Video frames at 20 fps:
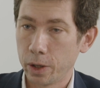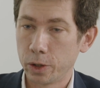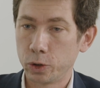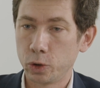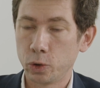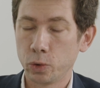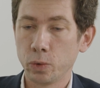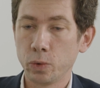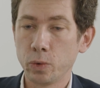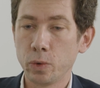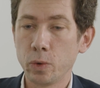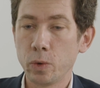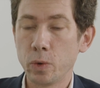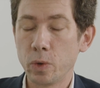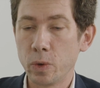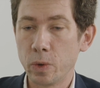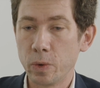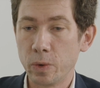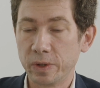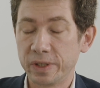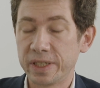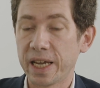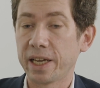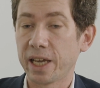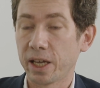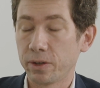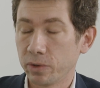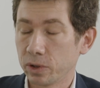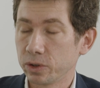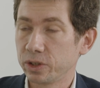to
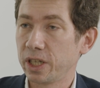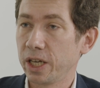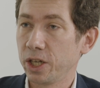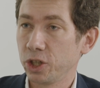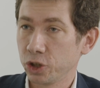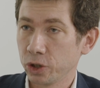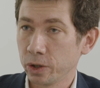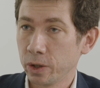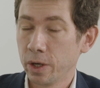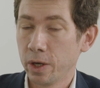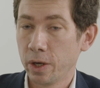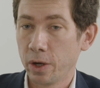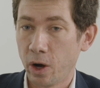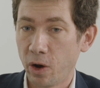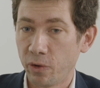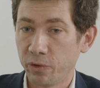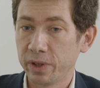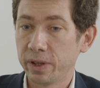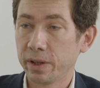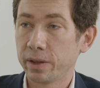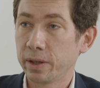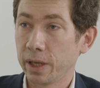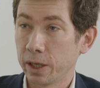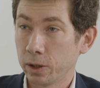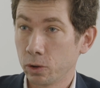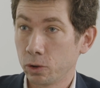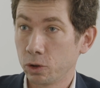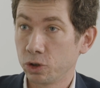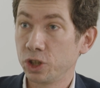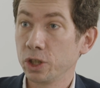take advantage of its
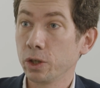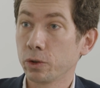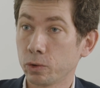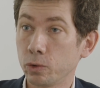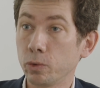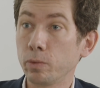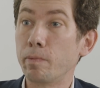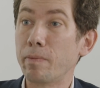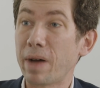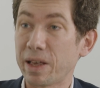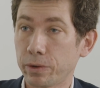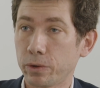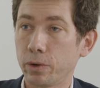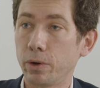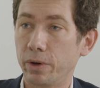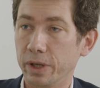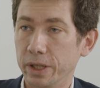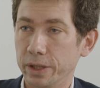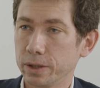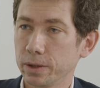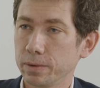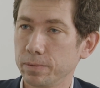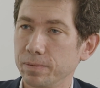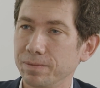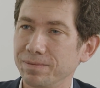technology and to master it.